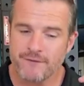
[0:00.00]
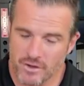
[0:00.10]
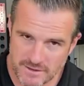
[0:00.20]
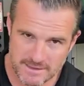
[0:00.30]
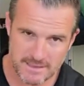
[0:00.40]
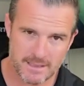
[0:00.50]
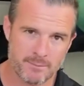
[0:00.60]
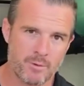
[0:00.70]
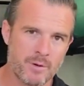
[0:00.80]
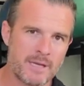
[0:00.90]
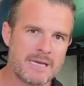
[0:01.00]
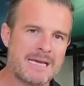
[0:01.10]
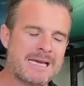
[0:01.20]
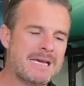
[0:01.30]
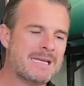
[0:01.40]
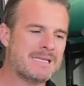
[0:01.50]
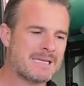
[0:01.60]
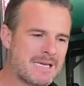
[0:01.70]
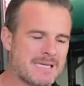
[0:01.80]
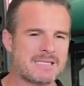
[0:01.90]
first thing in the morning,
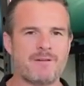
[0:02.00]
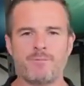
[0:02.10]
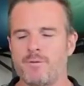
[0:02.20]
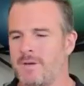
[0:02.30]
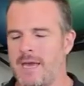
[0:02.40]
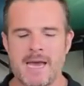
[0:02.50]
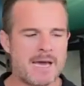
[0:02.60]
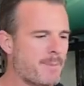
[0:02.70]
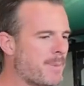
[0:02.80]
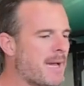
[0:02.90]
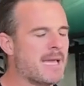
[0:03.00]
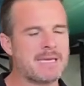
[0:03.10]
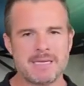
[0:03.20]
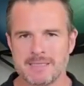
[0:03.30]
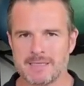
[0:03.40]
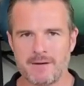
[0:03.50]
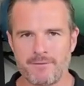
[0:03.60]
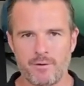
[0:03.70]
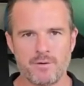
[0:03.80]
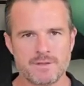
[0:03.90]
to get yourself moving out of pain, get
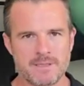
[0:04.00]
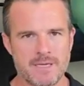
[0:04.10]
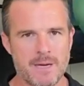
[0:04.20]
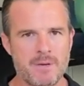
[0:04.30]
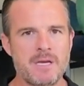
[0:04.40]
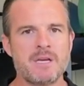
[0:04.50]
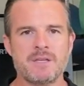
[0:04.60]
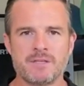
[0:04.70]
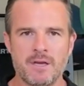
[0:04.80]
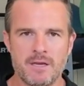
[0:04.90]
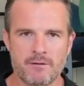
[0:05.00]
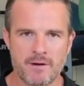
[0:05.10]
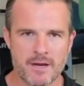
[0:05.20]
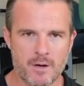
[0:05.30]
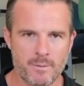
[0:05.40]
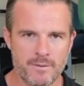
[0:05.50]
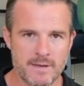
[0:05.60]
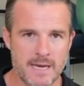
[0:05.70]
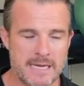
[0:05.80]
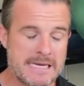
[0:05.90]
yourself loosened up, so you can crack on with your
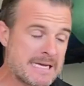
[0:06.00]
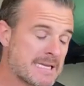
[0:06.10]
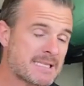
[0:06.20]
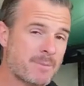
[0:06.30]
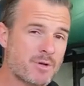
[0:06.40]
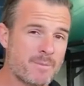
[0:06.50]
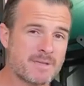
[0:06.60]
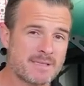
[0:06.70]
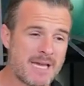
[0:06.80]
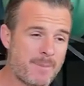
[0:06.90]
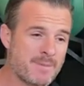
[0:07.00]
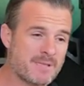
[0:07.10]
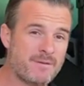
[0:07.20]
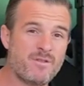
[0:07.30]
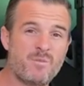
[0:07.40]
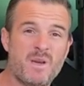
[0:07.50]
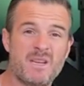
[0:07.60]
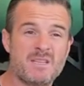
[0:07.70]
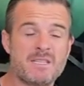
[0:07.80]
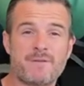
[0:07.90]
day. Sometimes this happens if you've
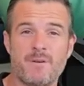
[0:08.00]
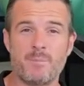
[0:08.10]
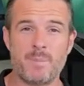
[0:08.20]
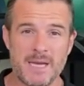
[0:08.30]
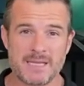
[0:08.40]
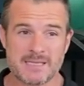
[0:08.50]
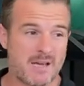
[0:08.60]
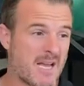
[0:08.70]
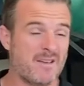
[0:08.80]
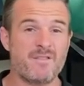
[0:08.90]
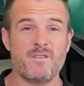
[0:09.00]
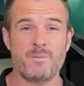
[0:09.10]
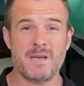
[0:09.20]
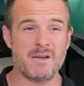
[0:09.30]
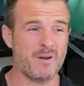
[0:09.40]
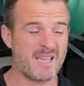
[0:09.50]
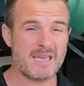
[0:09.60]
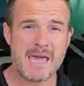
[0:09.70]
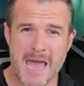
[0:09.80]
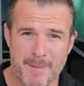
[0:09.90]
been in different beds, like if you've been on a
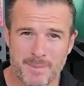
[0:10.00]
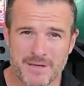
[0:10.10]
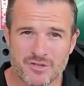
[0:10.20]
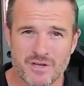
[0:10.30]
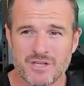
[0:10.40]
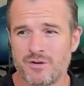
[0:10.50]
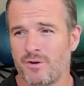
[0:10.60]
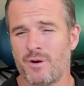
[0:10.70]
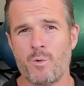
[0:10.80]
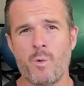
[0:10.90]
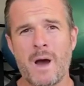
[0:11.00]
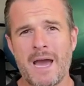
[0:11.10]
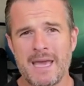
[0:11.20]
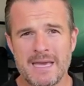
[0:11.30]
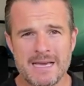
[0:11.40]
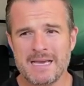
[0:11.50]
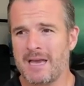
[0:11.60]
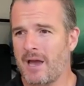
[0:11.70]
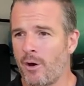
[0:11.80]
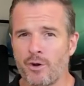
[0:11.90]
camping stretch, you're away
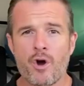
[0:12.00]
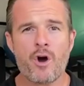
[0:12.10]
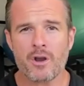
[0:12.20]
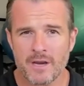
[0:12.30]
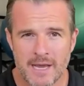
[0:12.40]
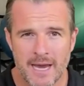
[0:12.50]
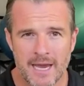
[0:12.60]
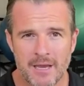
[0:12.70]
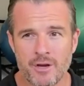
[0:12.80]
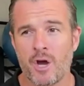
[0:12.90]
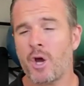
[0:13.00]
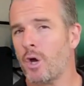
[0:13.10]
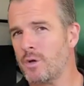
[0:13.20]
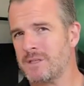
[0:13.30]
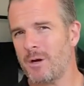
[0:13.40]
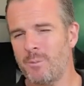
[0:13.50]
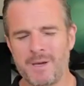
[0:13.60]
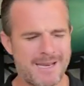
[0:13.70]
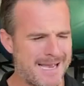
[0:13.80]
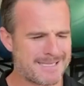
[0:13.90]
on holiday, on a hotel
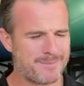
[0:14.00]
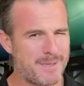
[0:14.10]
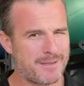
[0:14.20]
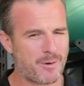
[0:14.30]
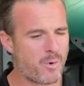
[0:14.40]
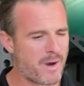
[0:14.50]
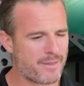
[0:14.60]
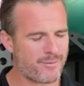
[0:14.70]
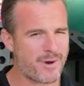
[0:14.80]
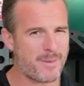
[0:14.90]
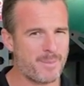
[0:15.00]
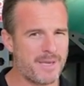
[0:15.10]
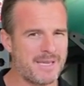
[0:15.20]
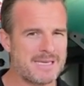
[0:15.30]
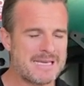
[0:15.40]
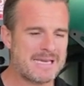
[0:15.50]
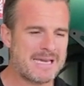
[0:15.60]
bed, hasn't been quite the right bed,